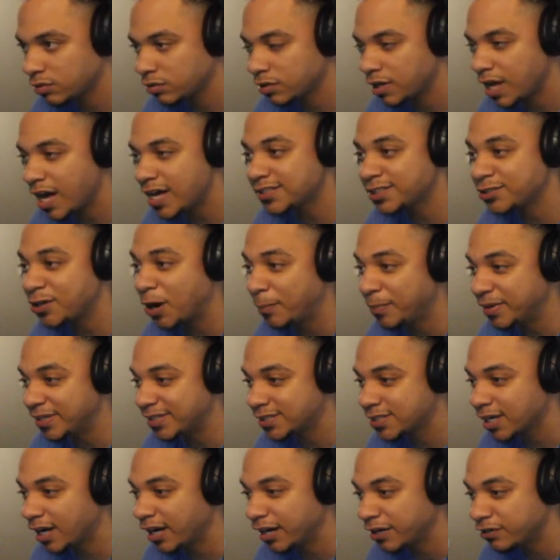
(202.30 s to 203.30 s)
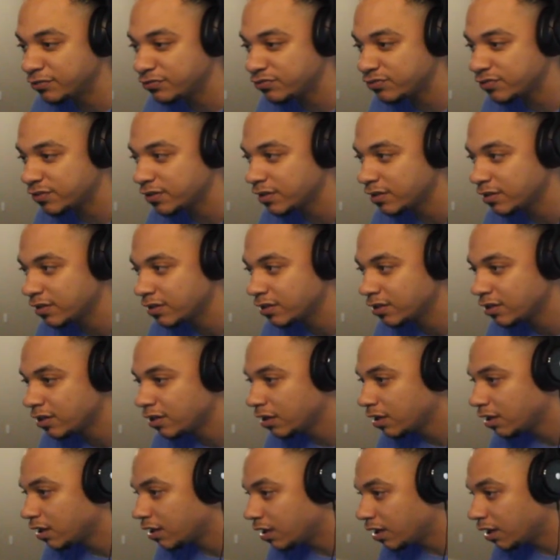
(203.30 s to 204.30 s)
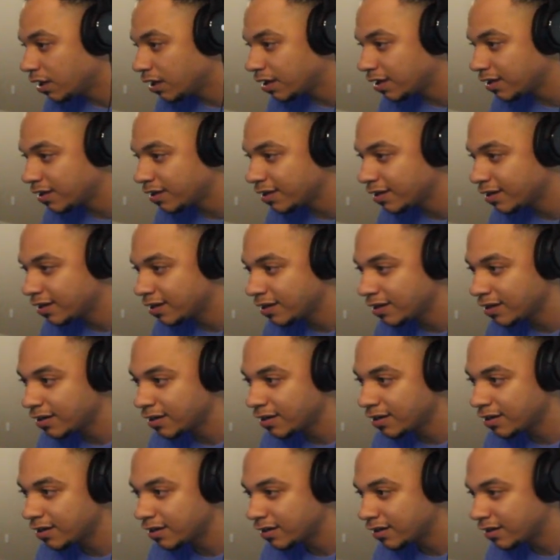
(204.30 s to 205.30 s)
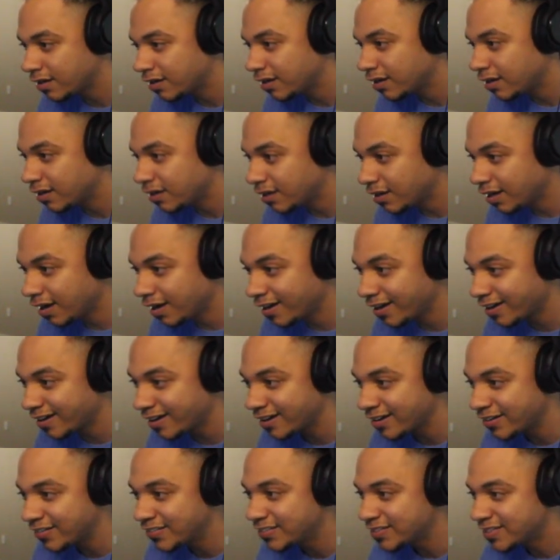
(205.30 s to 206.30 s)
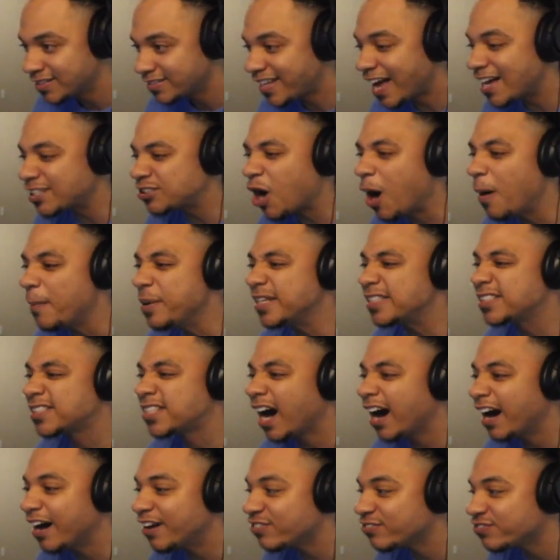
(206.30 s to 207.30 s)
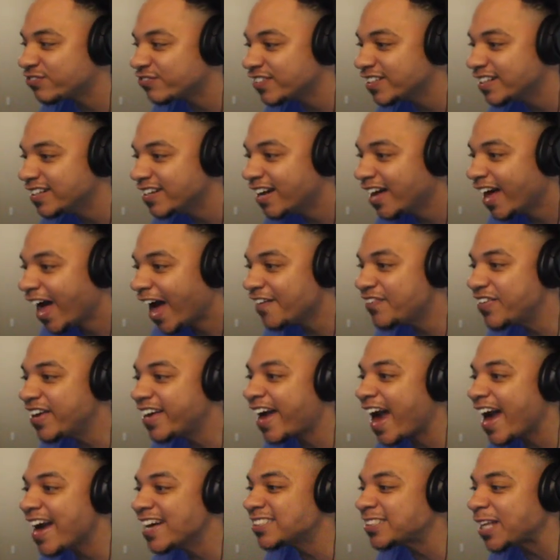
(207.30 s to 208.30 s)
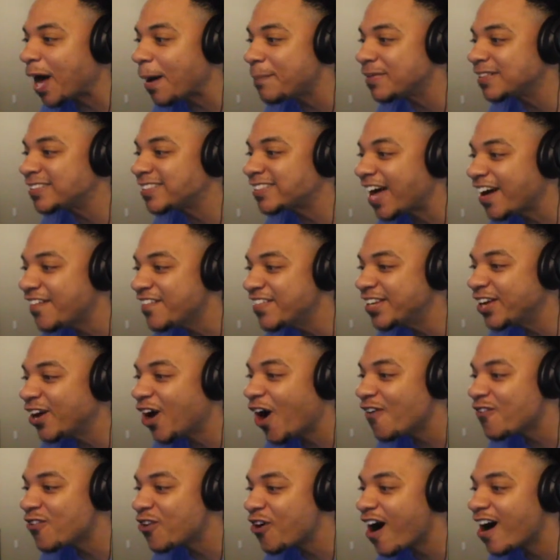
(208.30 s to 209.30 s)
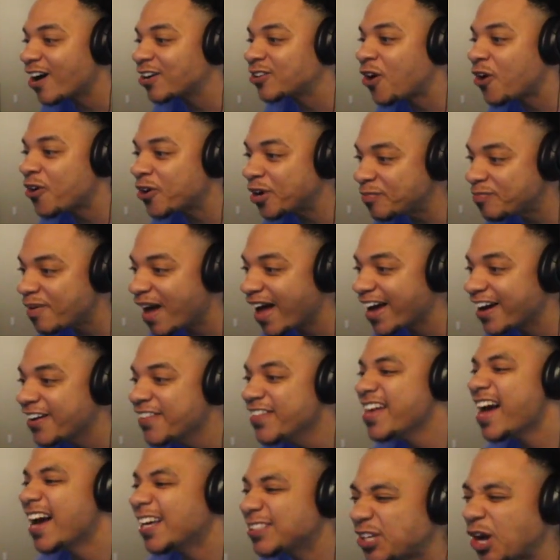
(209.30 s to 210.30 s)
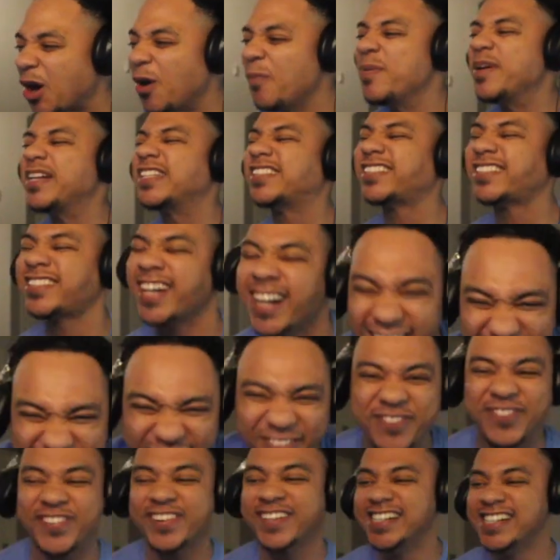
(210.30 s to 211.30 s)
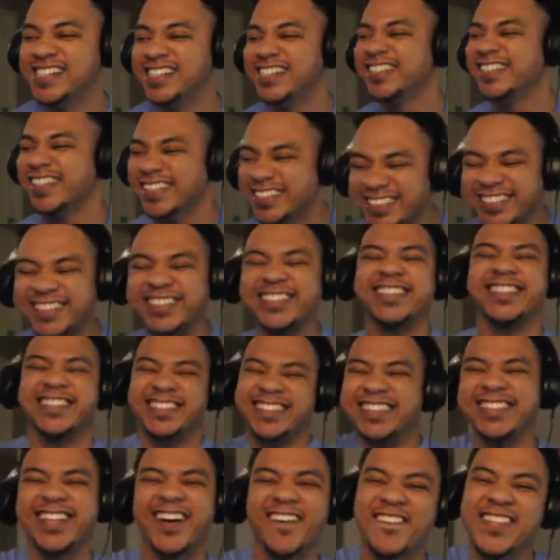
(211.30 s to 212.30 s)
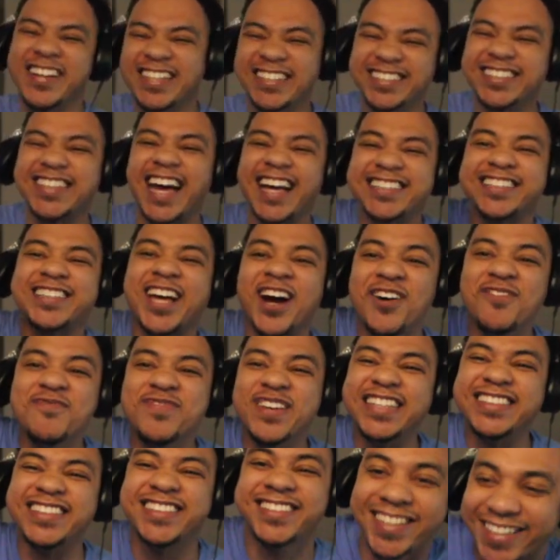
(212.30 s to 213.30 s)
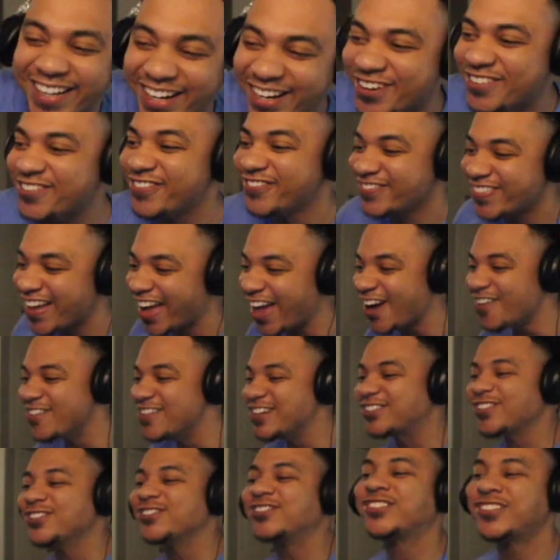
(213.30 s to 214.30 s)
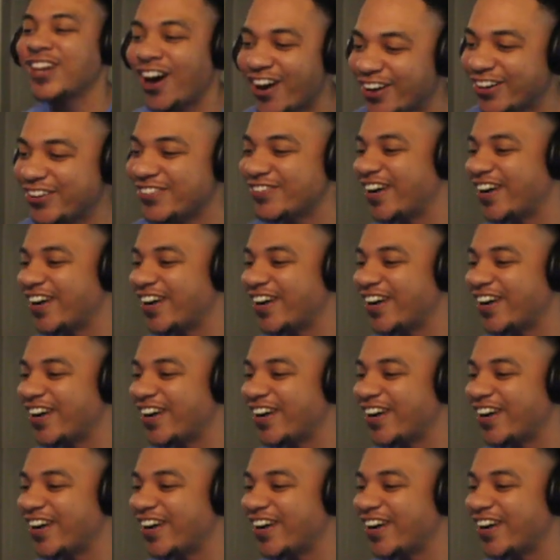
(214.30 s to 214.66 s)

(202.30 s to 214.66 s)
That's gonna be tough. Ugh. Ugh. That's gonna be tough. If you can't stop a 70 overall quarterback, that's gonna be tough. That's gonna be tough, man. What you talking mm.